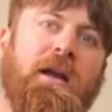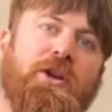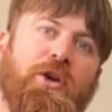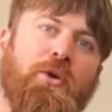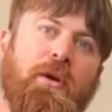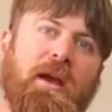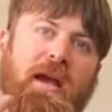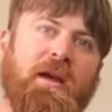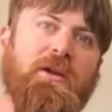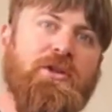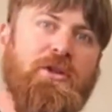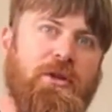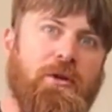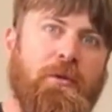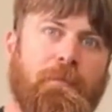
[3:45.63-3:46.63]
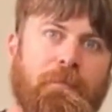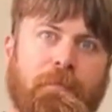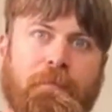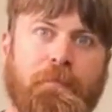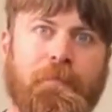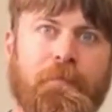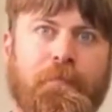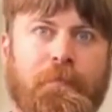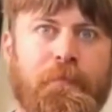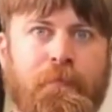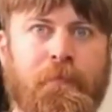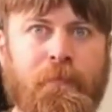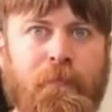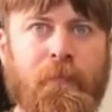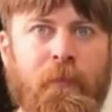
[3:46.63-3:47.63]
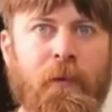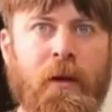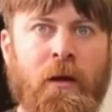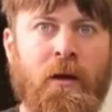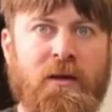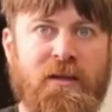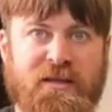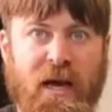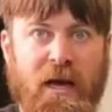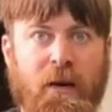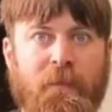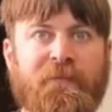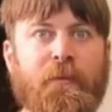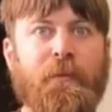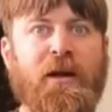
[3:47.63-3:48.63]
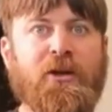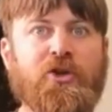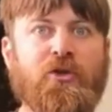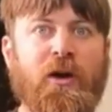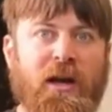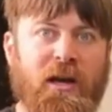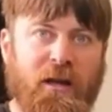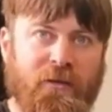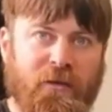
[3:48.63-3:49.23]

you can too. Sign up for my training.